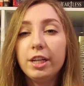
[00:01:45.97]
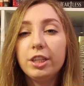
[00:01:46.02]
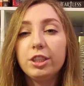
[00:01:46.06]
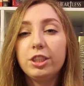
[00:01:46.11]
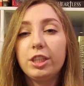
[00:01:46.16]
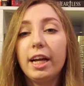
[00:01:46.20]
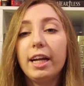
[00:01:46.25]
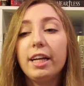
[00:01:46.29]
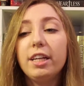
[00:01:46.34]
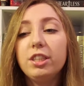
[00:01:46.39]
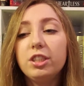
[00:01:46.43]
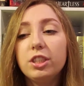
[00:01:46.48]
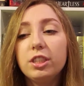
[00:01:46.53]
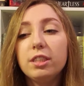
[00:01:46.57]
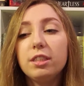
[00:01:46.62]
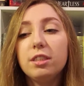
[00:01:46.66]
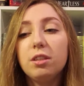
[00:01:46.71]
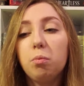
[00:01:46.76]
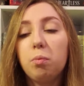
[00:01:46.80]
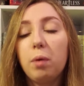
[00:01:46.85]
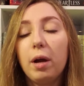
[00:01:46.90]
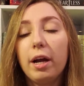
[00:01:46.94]
changes
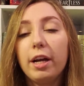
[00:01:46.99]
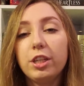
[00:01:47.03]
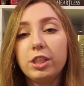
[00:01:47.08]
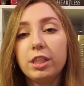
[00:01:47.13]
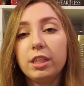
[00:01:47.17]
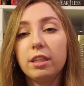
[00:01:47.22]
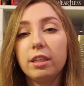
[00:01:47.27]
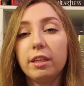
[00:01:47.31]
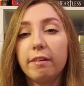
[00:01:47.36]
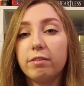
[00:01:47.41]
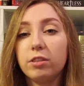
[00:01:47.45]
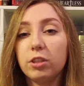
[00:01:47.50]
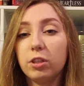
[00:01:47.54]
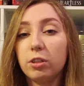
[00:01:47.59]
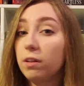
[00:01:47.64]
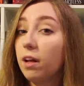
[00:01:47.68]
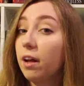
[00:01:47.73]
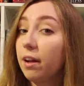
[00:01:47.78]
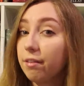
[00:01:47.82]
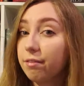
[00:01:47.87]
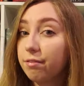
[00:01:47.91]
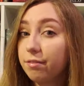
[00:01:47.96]
the way she lives her
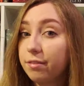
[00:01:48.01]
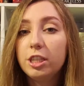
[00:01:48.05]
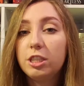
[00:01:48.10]
life.